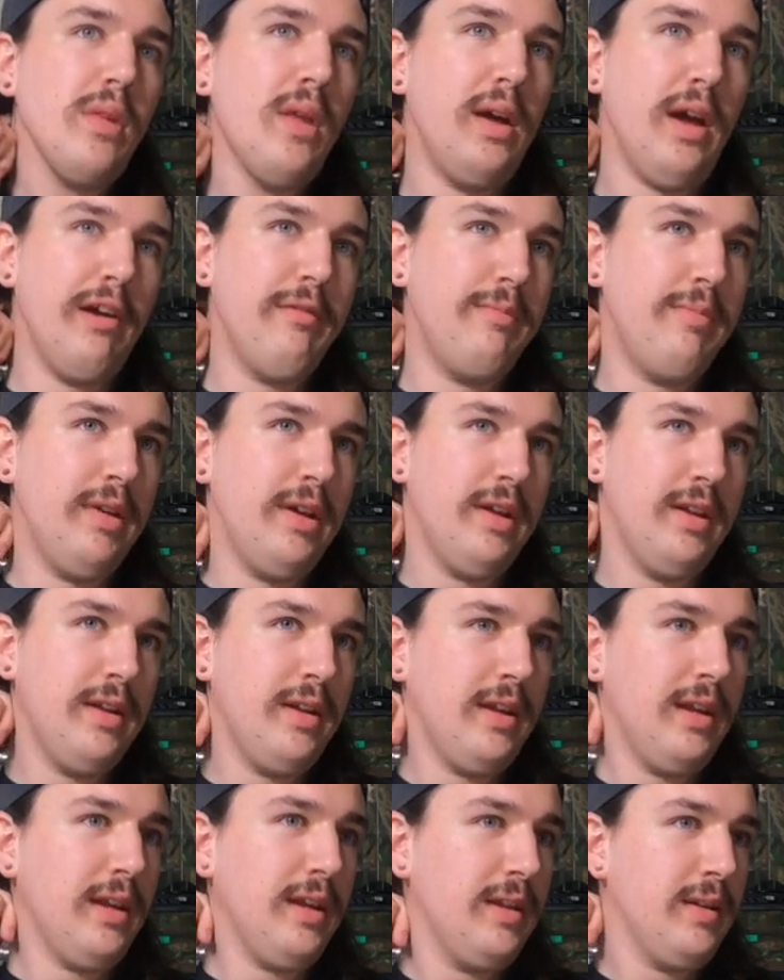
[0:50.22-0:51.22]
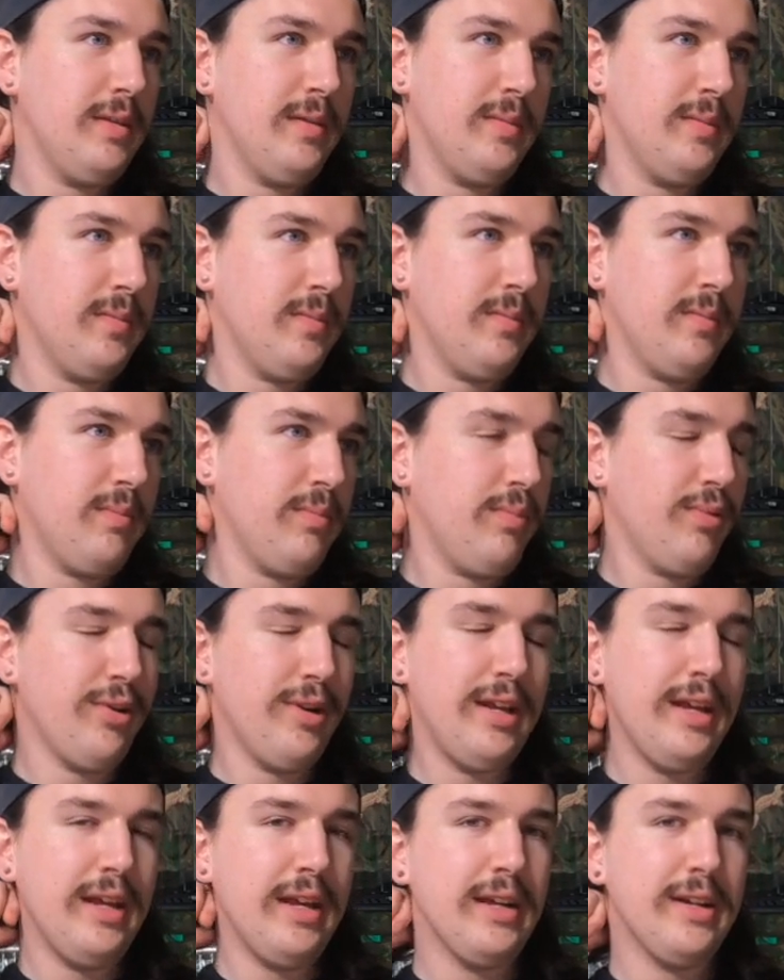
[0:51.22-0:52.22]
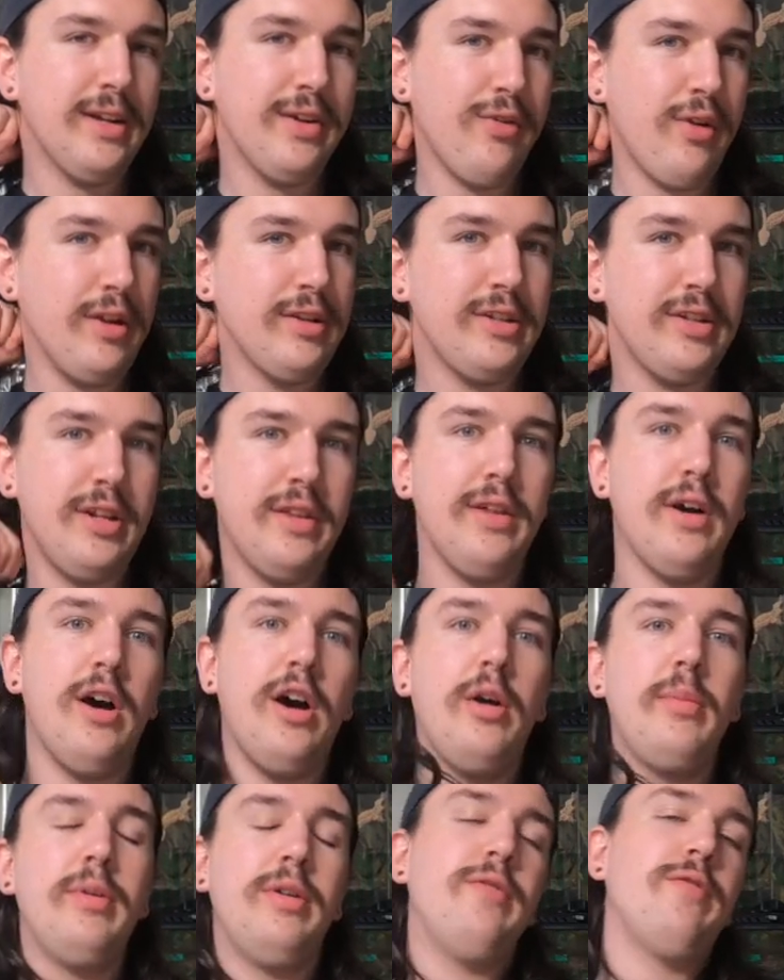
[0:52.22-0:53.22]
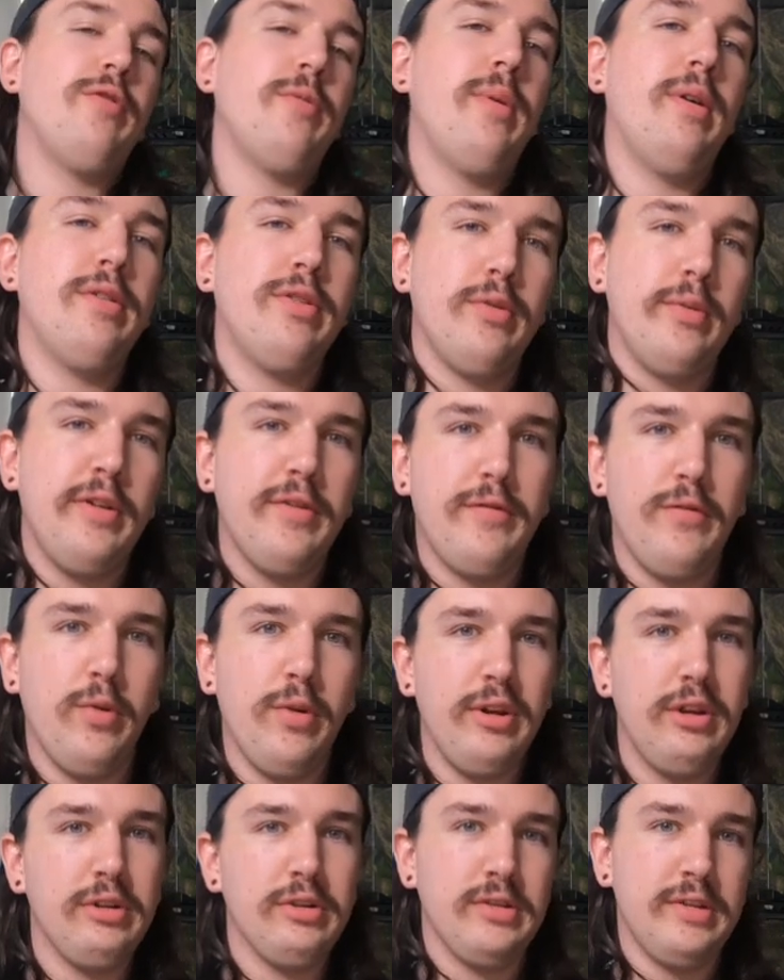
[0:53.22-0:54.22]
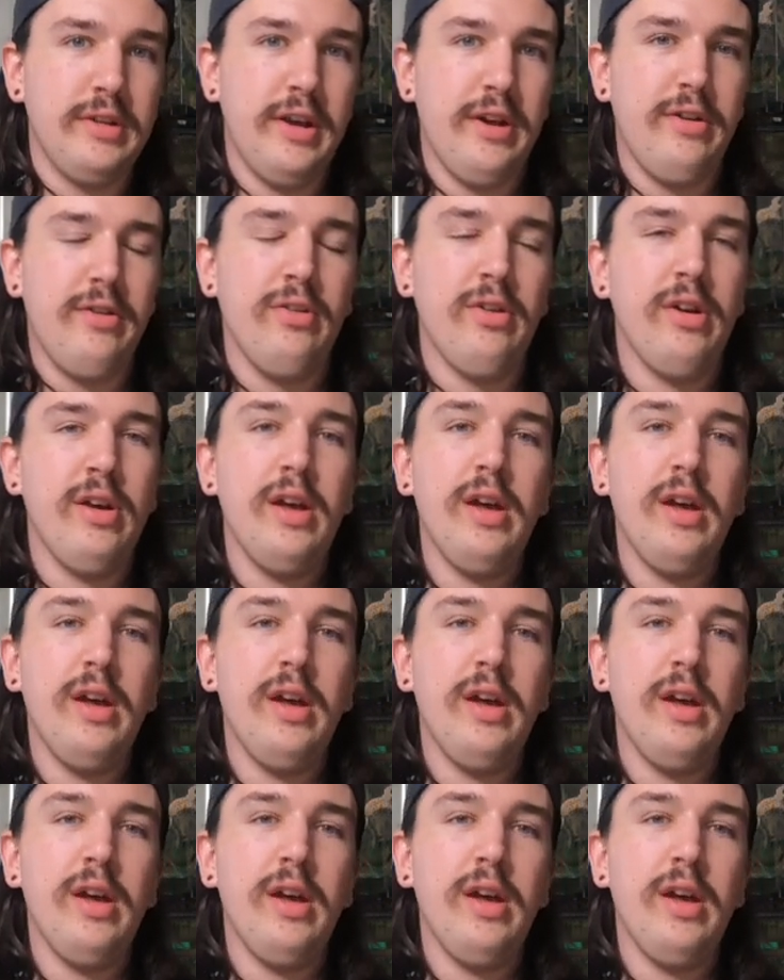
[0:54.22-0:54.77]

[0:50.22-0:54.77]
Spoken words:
I've been pretty entrenched in the hobby for about 3 or 4 years now,